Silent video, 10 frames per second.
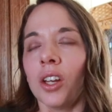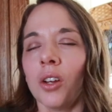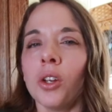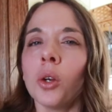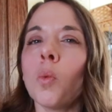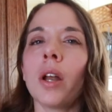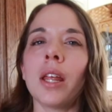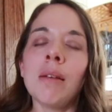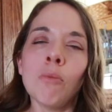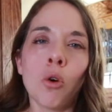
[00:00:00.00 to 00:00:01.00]
you're
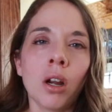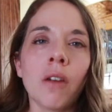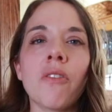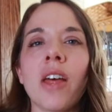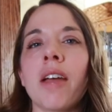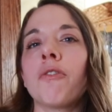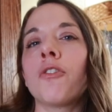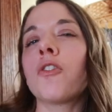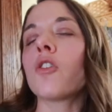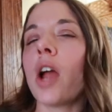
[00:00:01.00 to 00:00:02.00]
wanting more of that
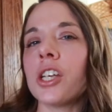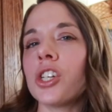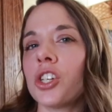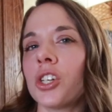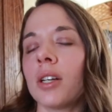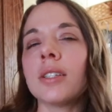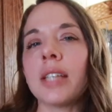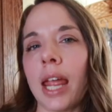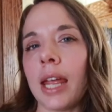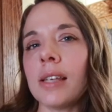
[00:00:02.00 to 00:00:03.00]
fresh
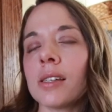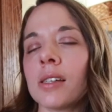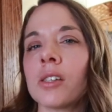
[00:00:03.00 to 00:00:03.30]
taste.